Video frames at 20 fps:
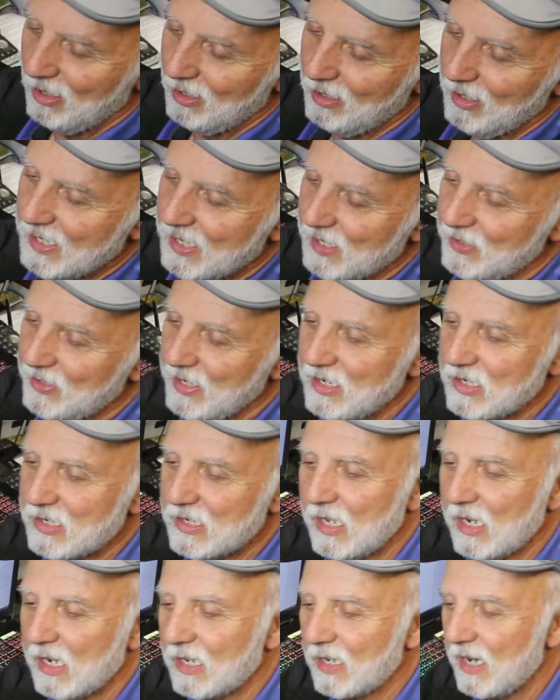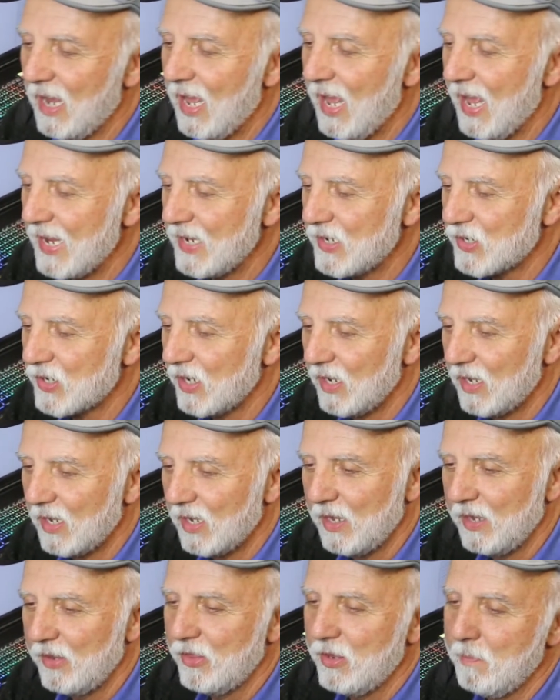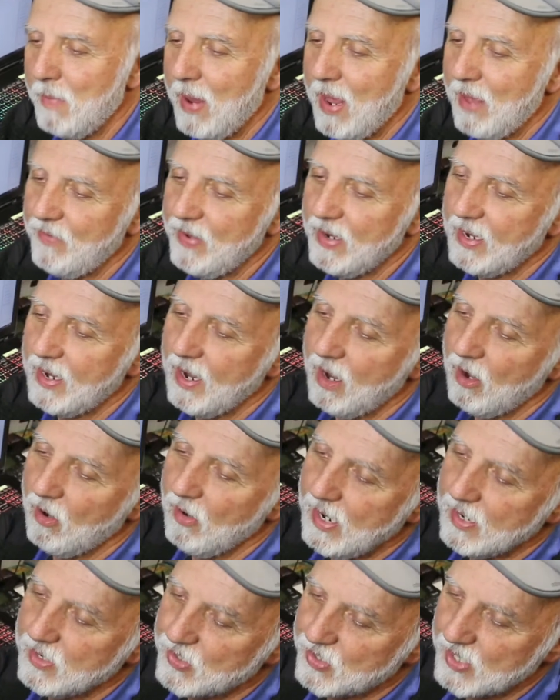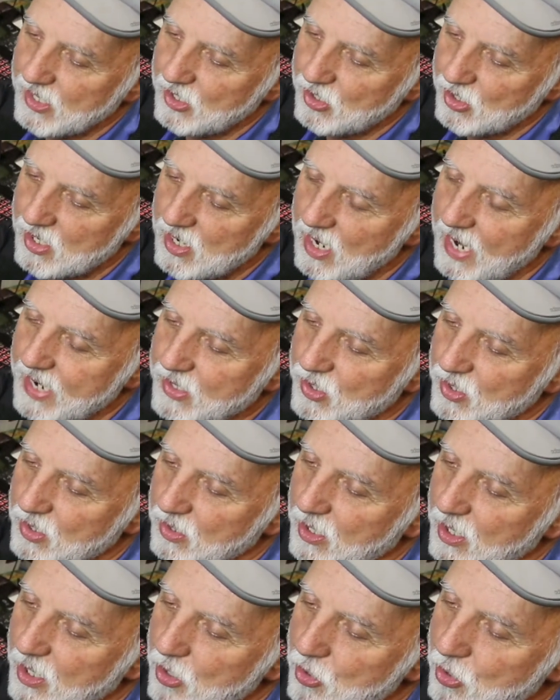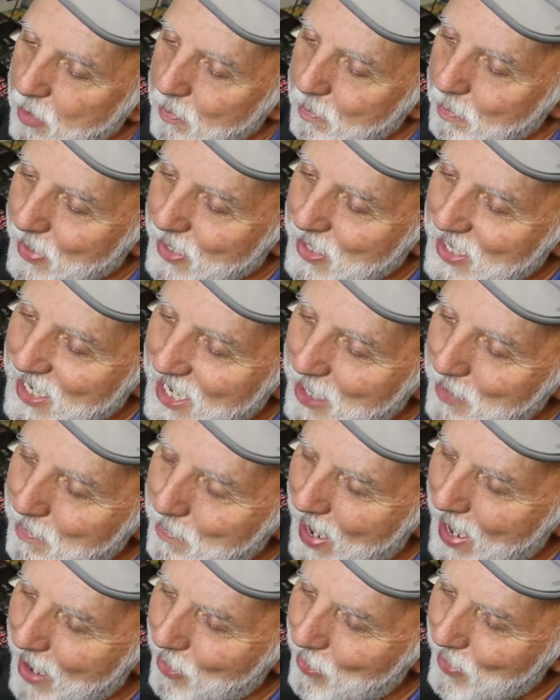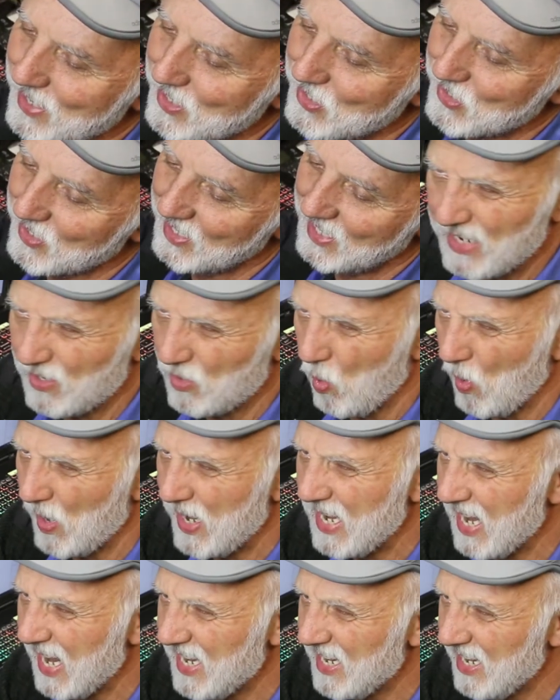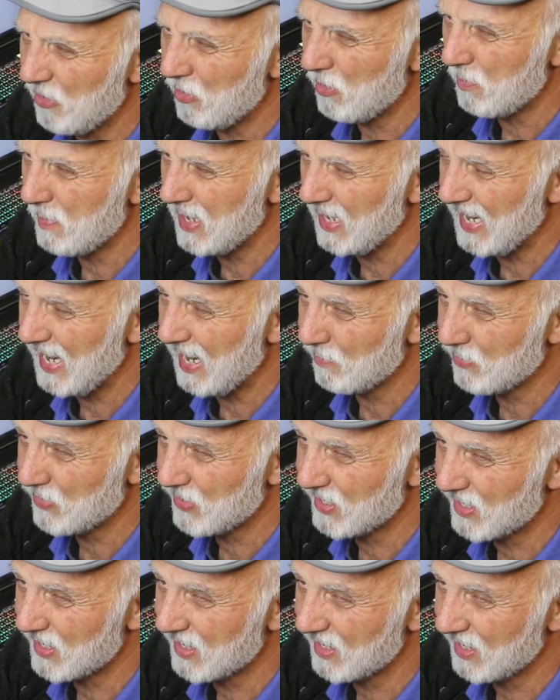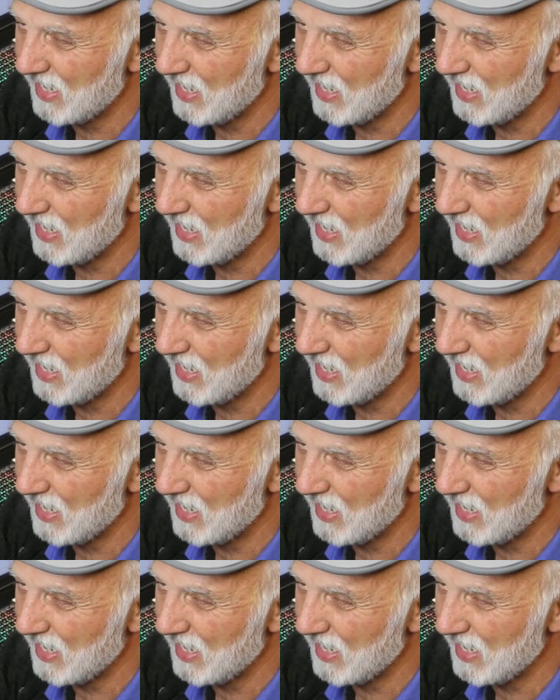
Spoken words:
Look at these little guys. The Mavic Air has such nice, cute, petite batteries. Like 2,900 milliamps,